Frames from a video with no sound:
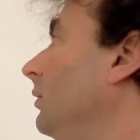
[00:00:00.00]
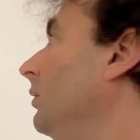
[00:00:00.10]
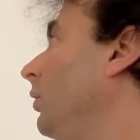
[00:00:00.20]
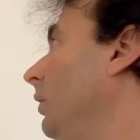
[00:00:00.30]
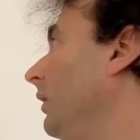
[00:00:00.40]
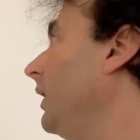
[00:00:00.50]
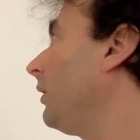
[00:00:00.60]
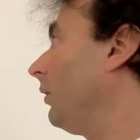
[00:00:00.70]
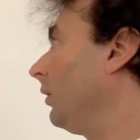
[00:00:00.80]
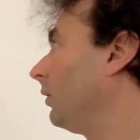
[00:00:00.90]
or
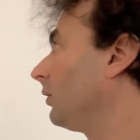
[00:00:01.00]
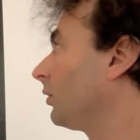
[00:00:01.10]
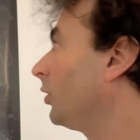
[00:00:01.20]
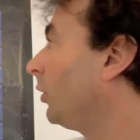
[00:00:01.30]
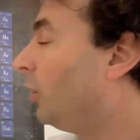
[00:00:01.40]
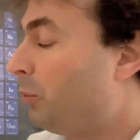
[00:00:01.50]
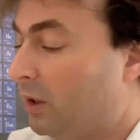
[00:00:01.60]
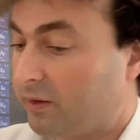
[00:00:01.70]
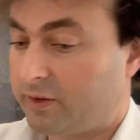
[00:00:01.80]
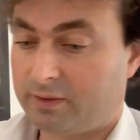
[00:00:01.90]
nickel or
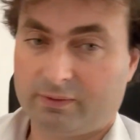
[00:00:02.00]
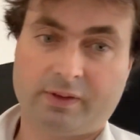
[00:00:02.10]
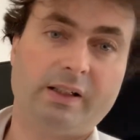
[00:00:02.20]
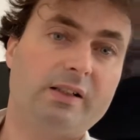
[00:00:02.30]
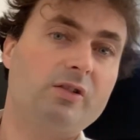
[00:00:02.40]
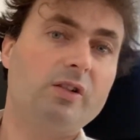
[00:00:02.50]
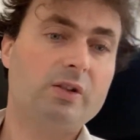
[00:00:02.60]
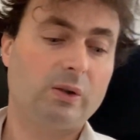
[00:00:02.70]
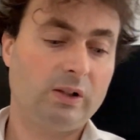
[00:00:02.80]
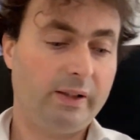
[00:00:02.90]
cobalt, then it's not
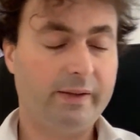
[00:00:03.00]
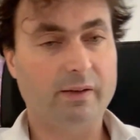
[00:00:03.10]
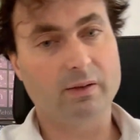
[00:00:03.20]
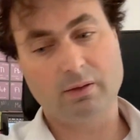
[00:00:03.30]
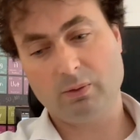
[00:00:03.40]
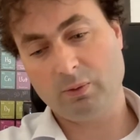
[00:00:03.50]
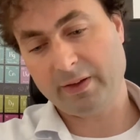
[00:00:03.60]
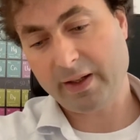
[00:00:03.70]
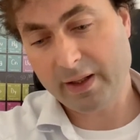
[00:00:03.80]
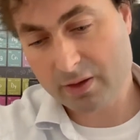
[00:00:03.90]
so clear
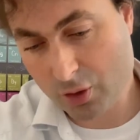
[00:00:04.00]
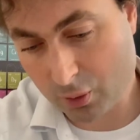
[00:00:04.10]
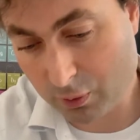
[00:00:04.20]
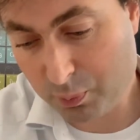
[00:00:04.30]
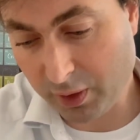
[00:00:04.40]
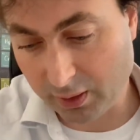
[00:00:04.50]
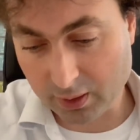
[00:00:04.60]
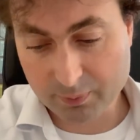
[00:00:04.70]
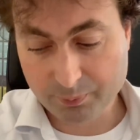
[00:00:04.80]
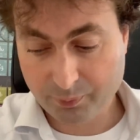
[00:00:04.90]
what n should be.
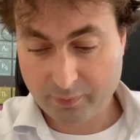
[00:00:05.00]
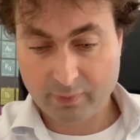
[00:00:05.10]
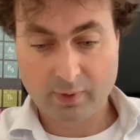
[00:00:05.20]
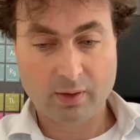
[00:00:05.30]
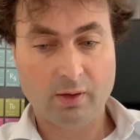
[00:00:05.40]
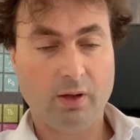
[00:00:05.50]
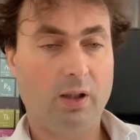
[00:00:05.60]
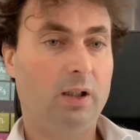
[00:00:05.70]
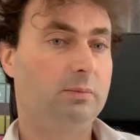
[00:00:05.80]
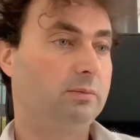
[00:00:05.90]

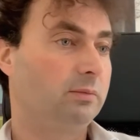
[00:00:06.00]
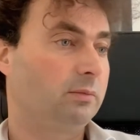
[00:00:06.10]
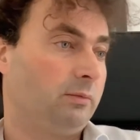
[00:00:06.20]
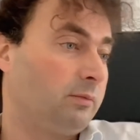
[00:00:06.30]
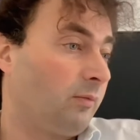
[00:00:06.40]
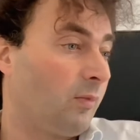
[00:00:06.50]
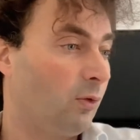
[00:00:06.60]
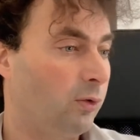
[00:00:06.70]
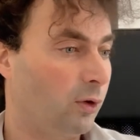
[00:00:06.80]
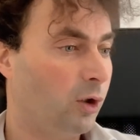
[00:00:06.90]

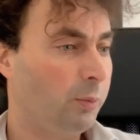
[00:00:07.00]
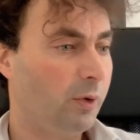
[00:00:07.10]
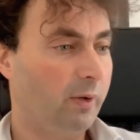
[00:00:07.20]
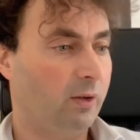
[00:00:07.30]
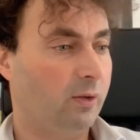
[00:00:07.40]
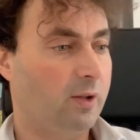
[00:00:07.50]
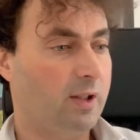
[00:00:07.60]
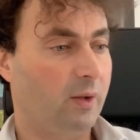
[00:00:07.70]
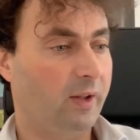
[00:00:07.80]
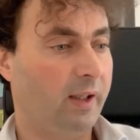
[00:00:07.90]
For copper, it turns
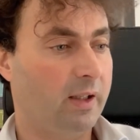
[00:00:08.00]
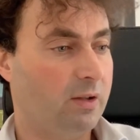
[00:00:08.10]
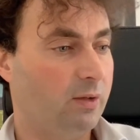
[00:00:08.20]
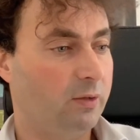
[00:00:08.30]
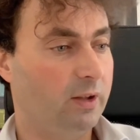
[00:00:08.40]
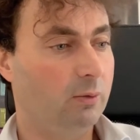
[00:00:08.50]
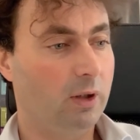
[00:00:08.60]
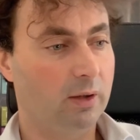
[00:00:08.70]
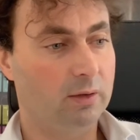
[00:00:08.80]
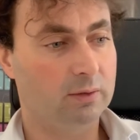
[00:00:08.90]
out n is roughly
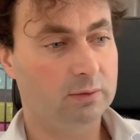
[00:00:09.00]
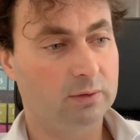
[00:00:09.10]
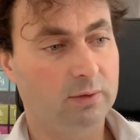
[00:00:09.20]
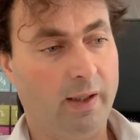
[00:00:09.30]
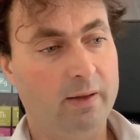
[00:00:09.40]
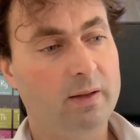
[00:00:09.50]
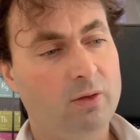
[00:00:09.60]
1, and